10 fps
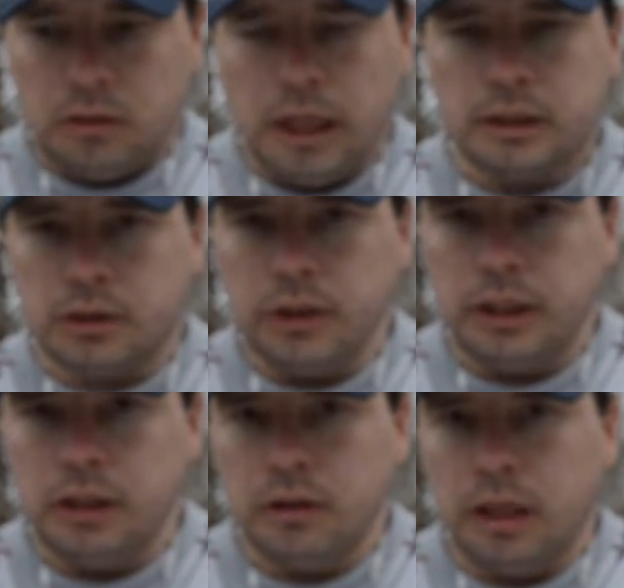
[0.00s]
that
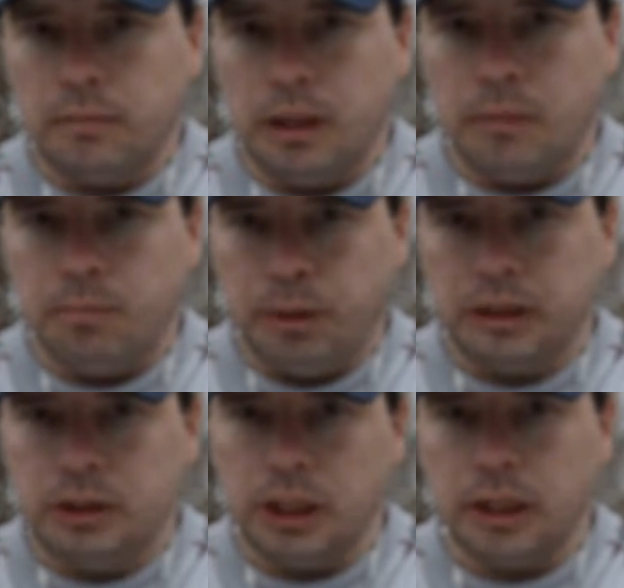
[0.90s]
screen, you know, that
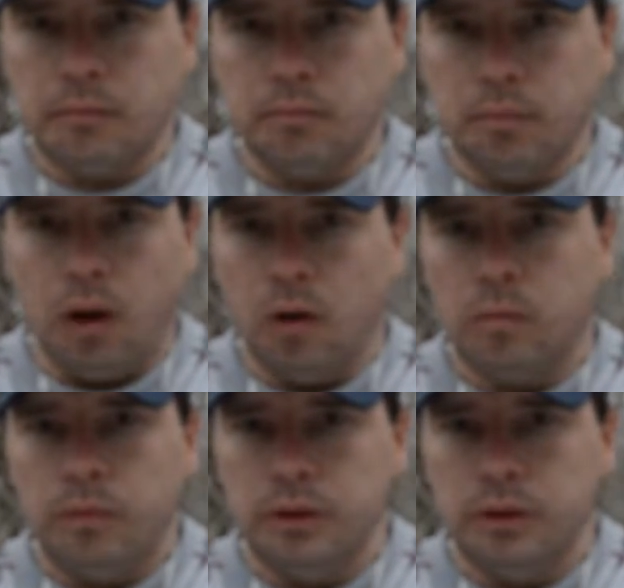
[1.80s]
big giant bulb,